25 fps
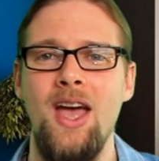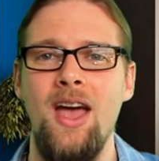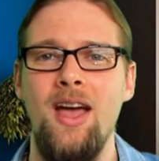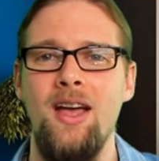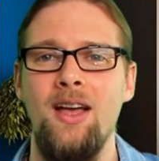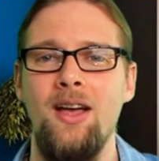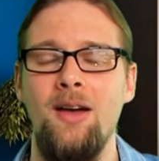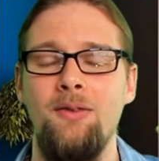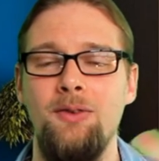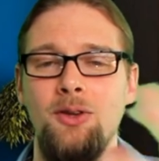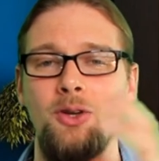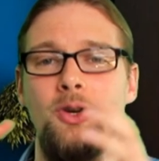
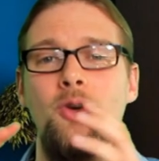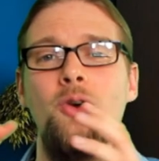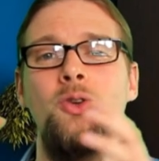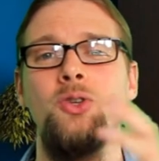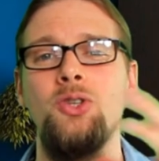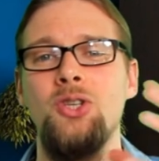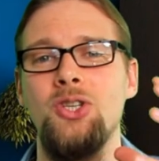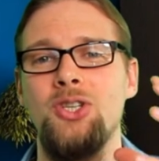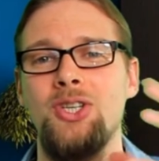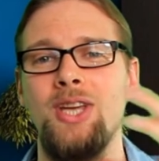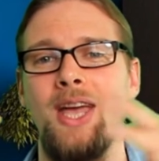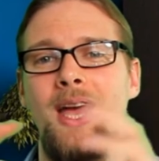Have you
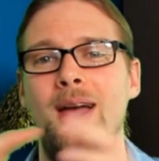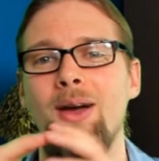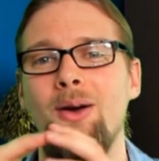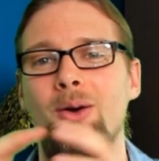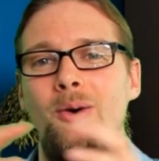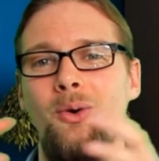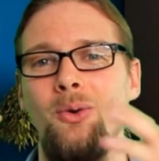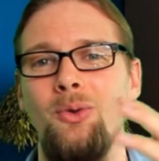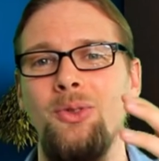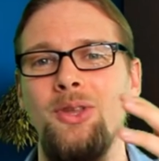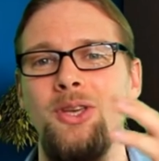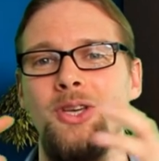noticed
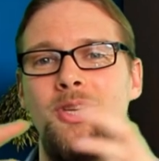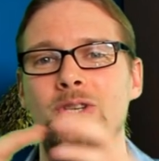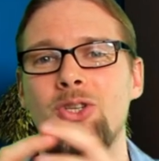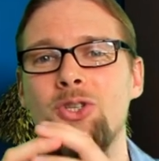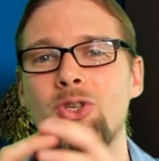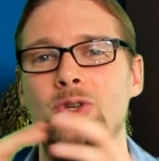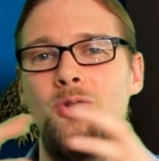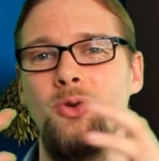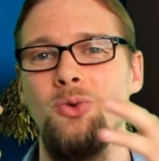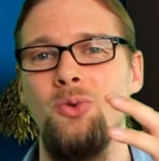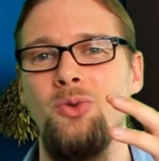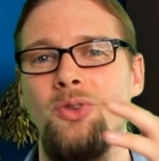how these
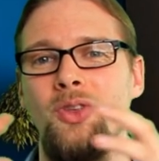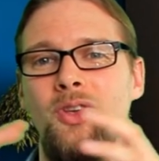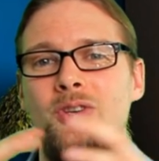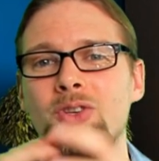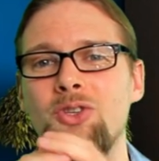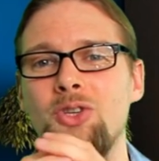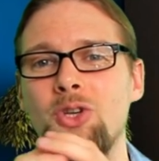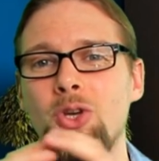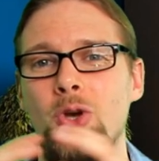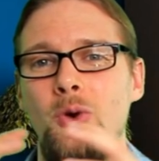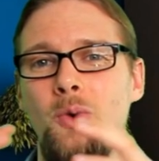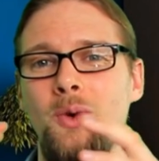two things
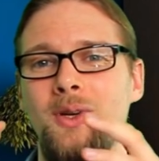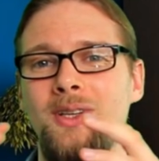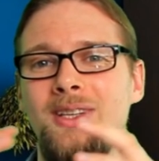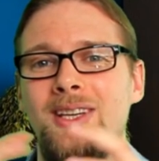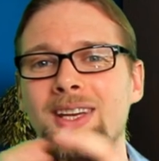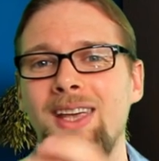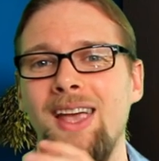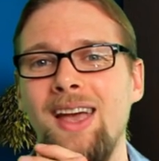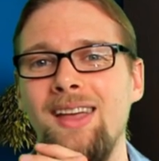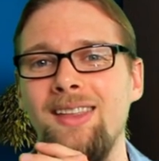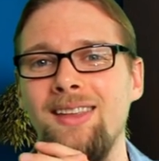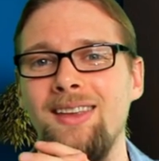are going
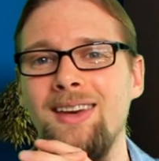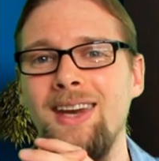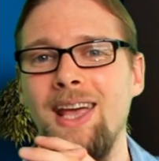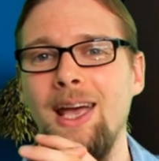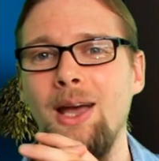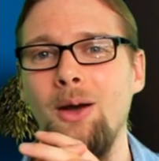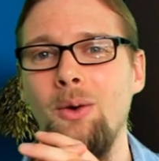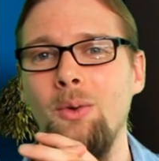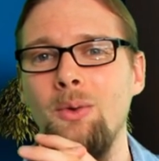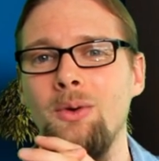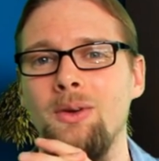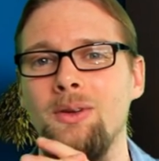together
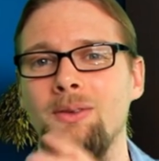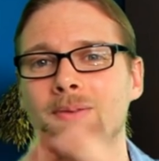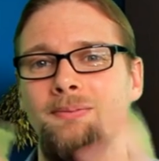now?